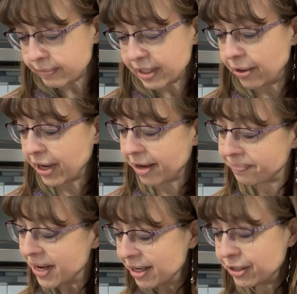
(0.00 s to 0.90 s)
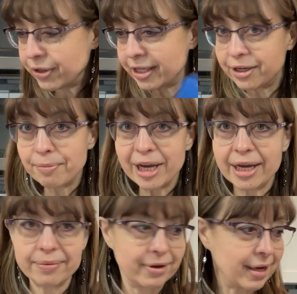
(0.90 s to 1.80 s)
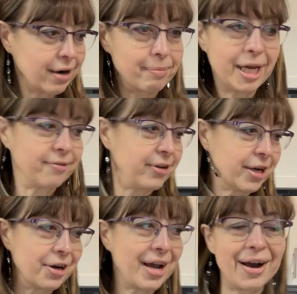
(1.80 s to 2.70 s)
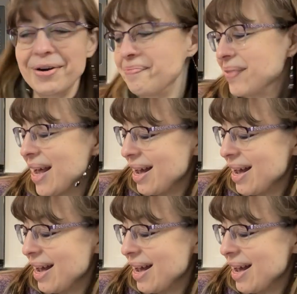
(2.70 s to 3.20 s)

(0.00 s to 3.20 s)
Okay, so that's our meat. We got our meat figured out.